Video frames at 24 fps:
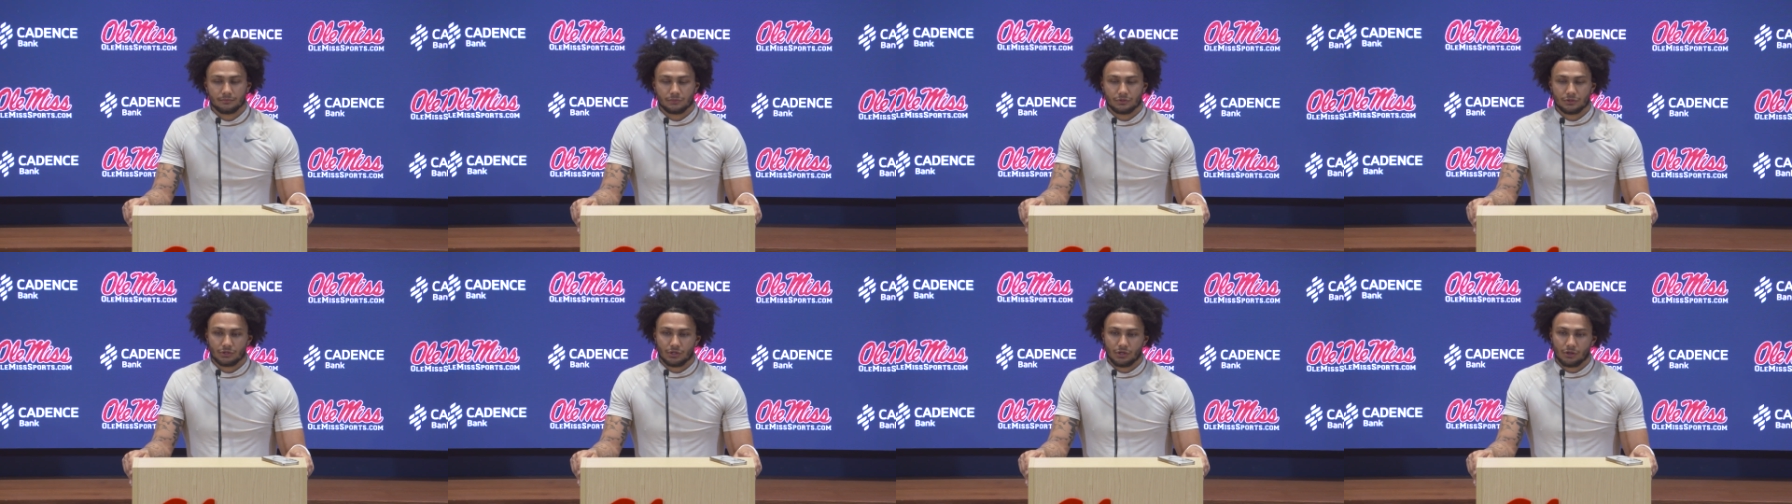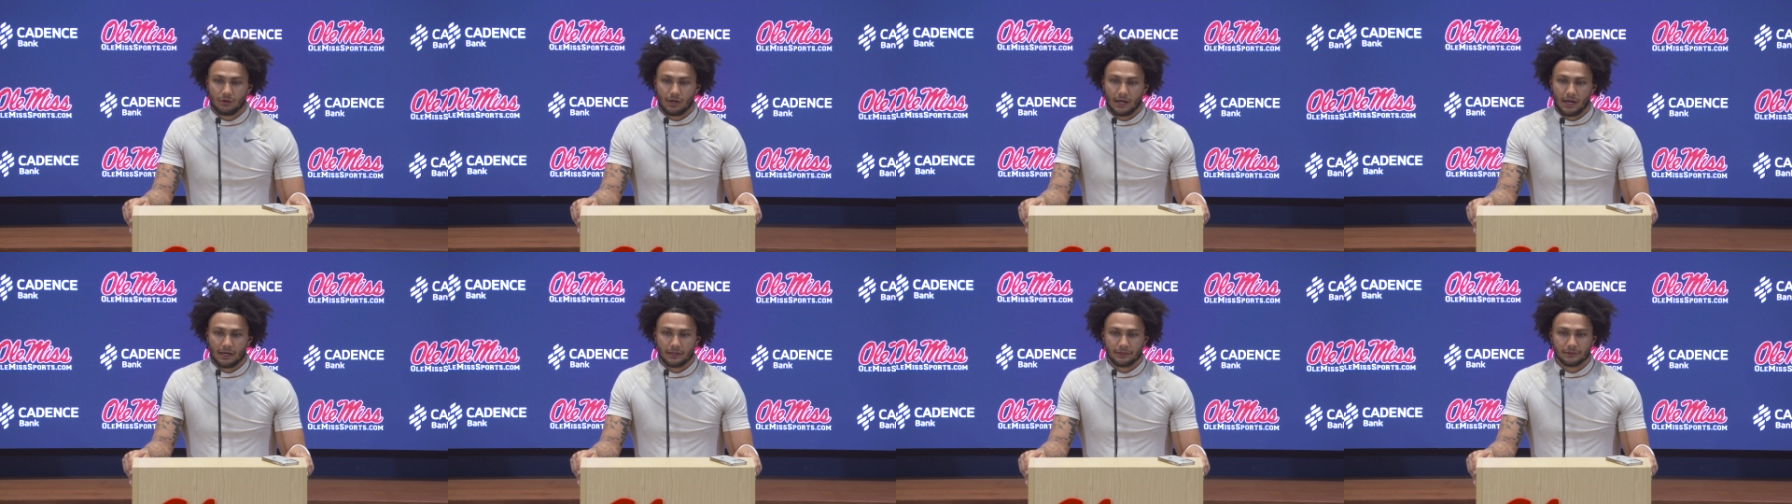you know,
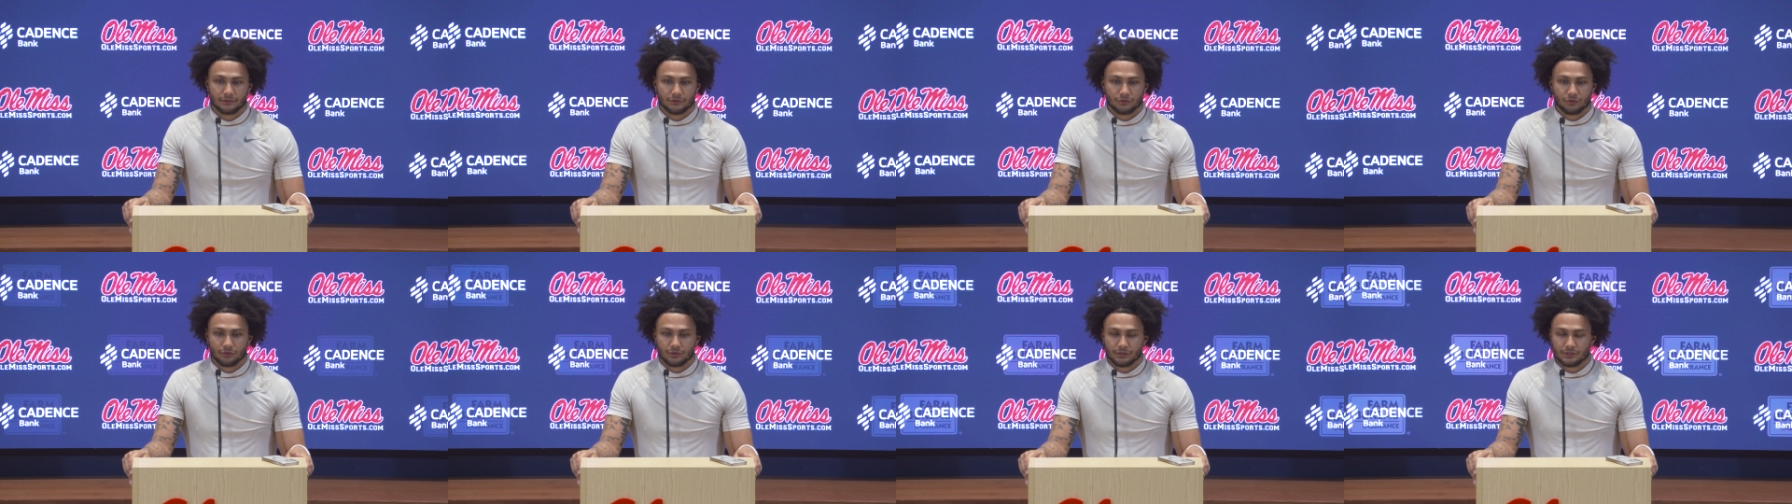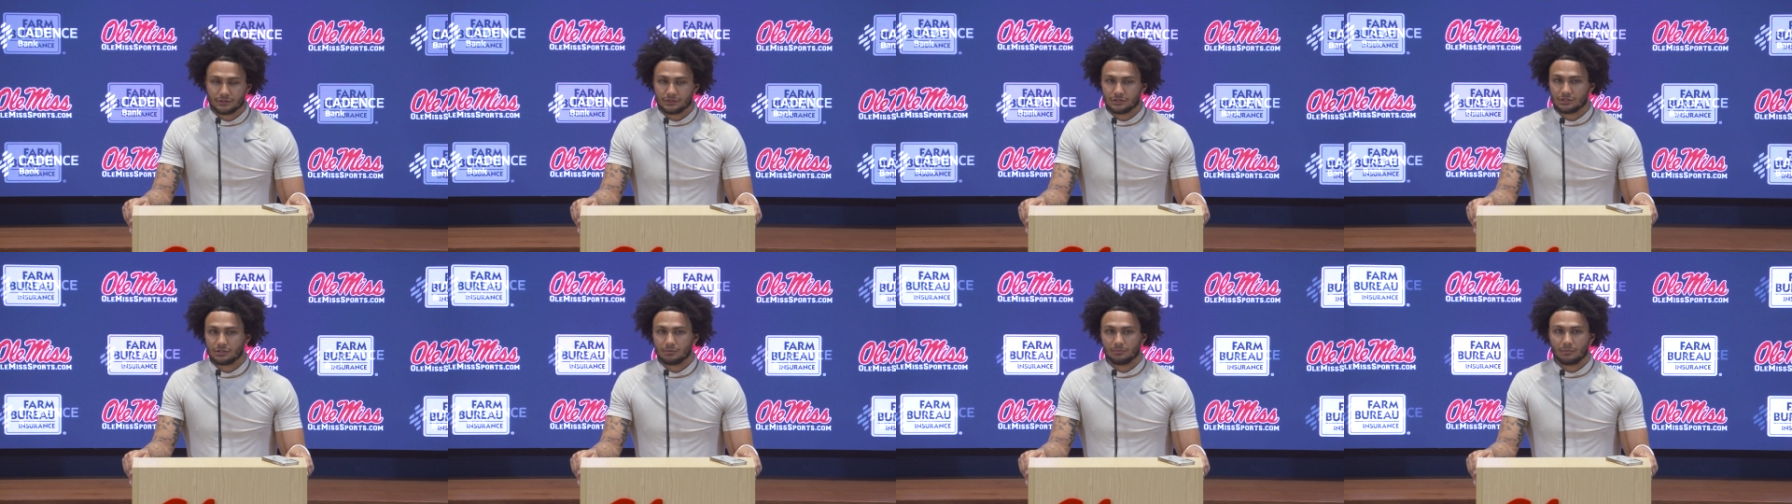adding
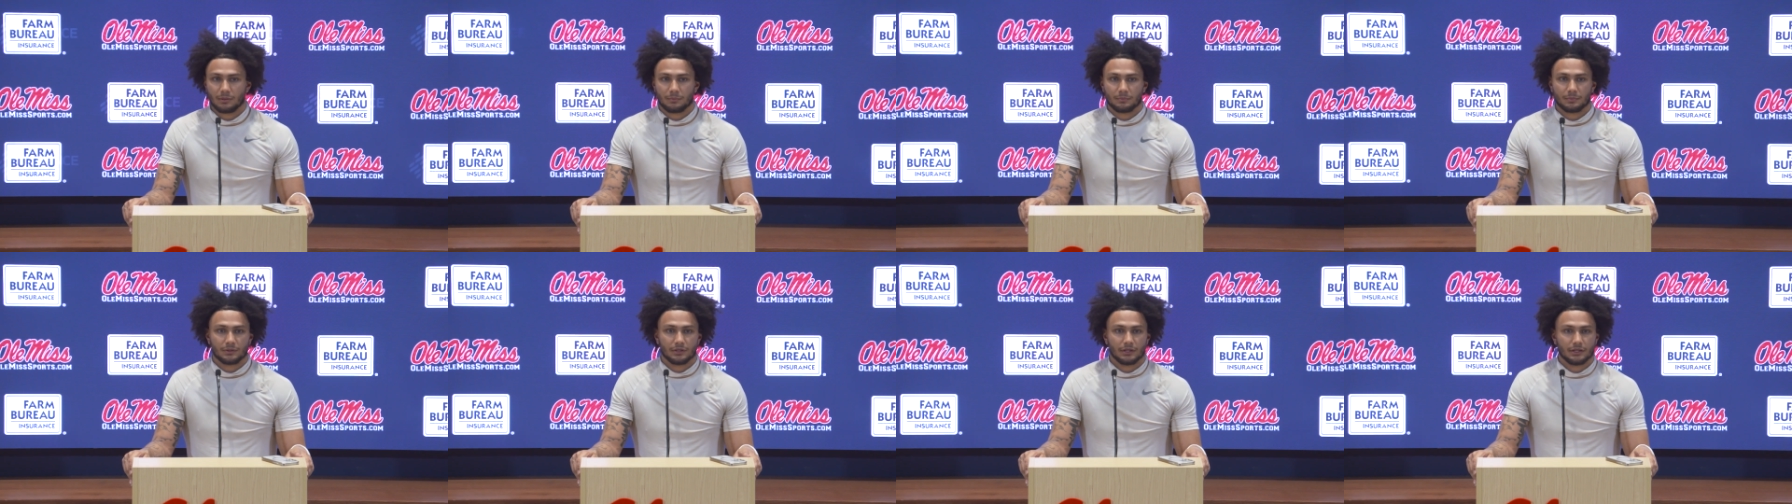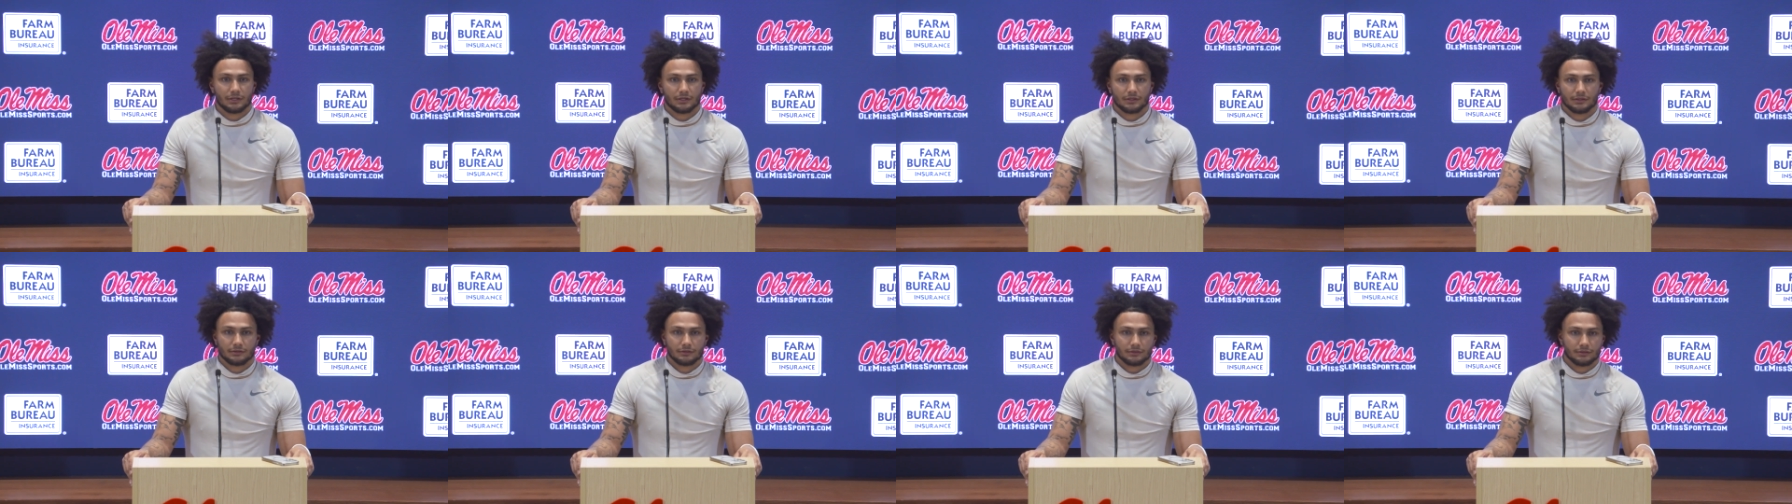greens to my
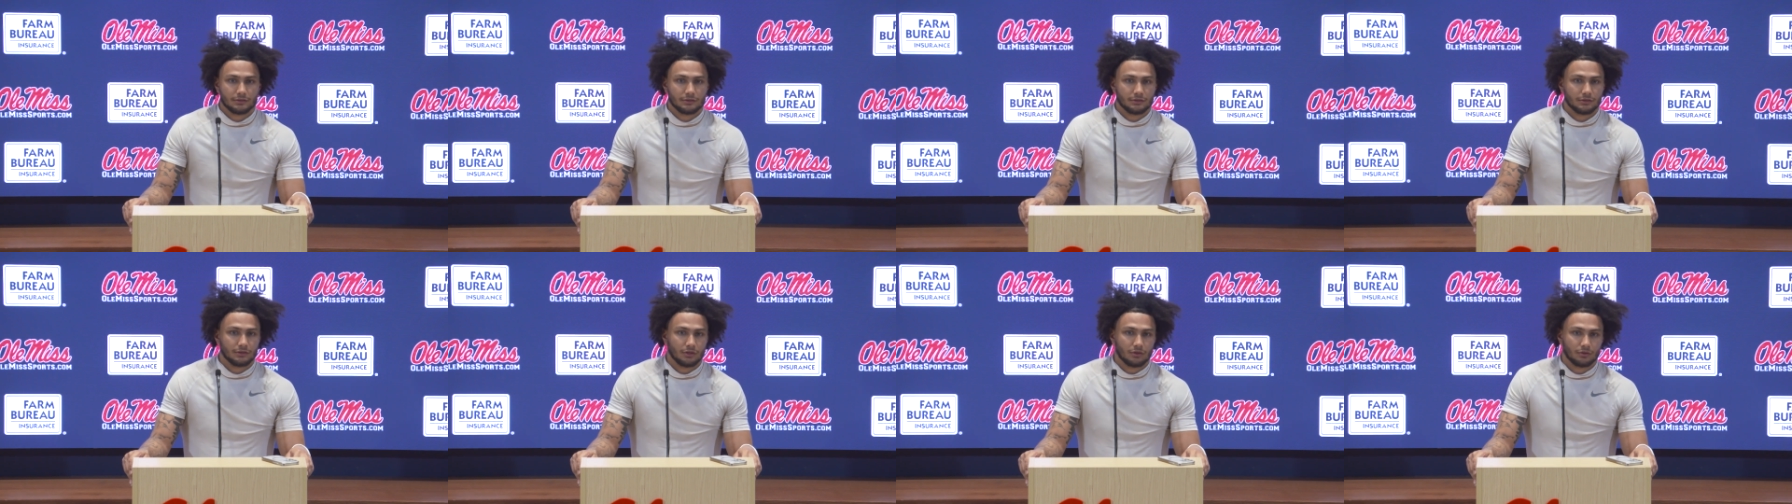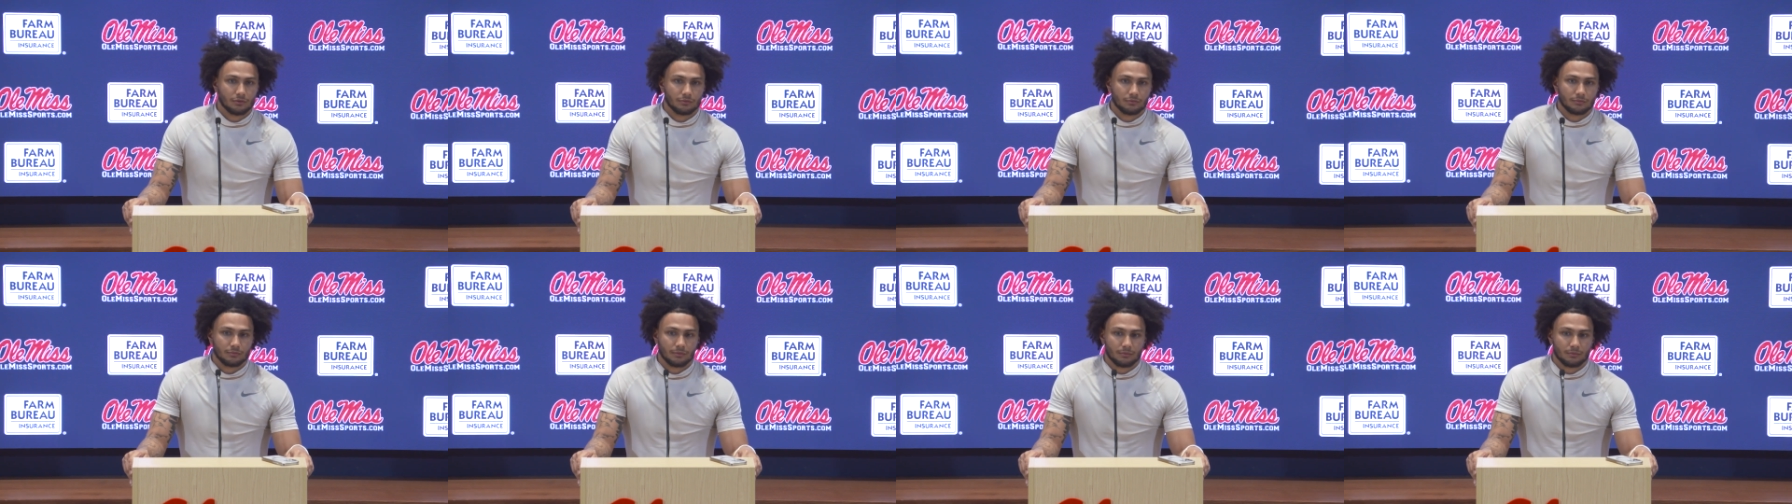plate, you know,